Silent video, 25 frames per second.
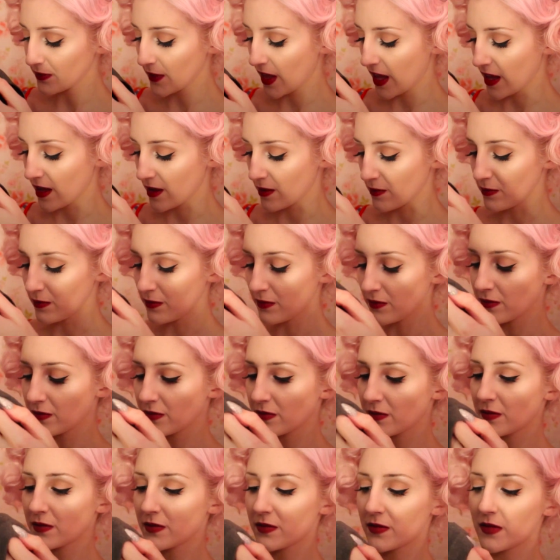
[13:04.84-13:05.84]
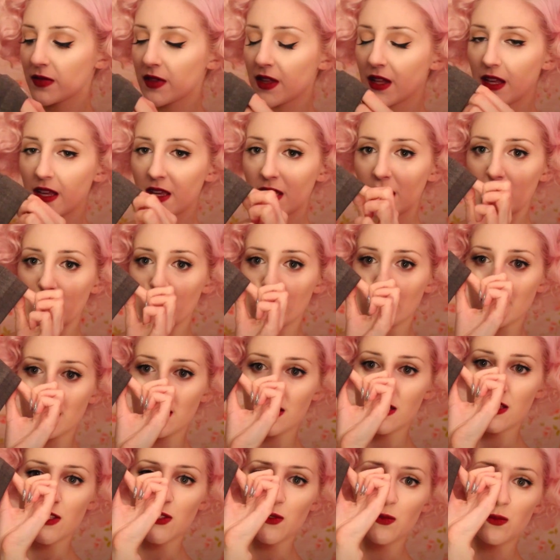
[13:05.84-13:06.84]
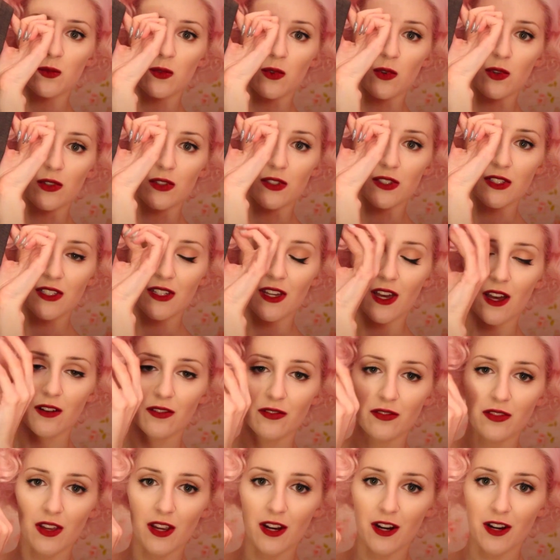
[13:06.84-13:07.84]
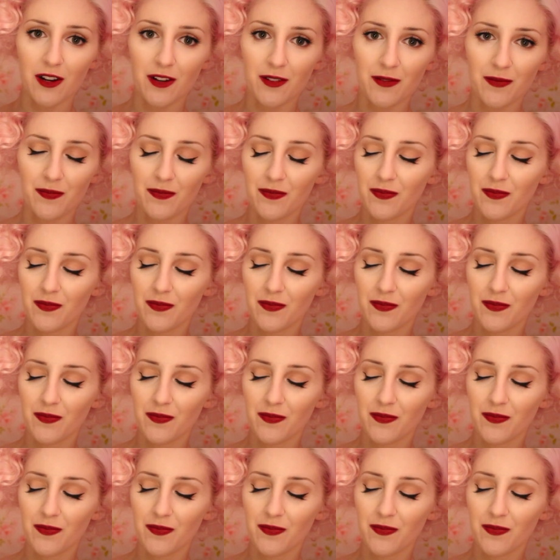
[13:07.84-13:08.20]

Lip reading: hem is this rolled cuff here.